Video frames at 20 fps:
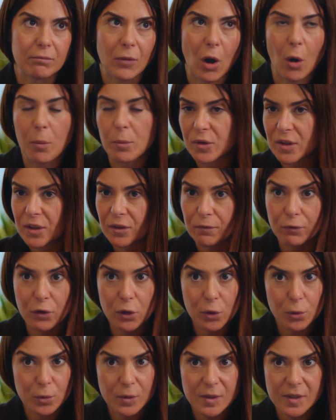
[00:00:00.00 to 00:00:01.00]
opposite
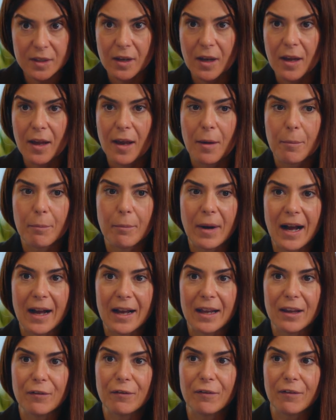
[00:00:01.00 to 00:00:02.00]
views,
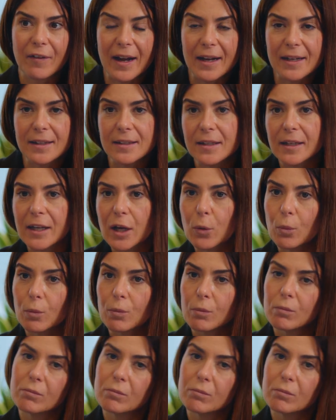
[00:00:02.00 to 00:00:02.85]
by finding